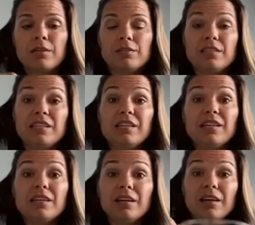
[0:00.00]
They
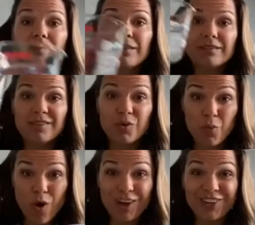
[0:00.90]
need
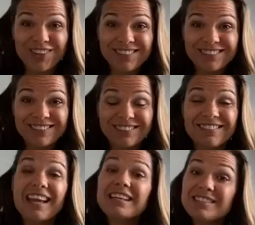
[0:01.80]
water
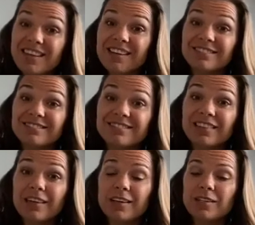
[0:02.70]
and sun.
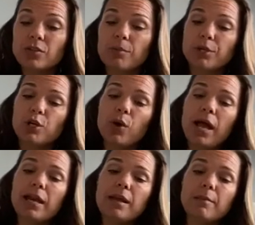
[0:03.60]
So I'm gonna go
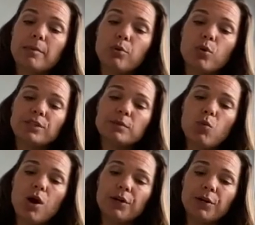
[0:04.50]
ahead and I'm gonna pour some
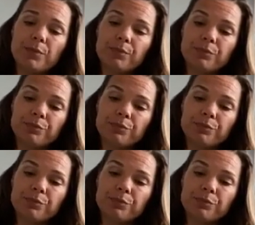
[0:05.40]
water.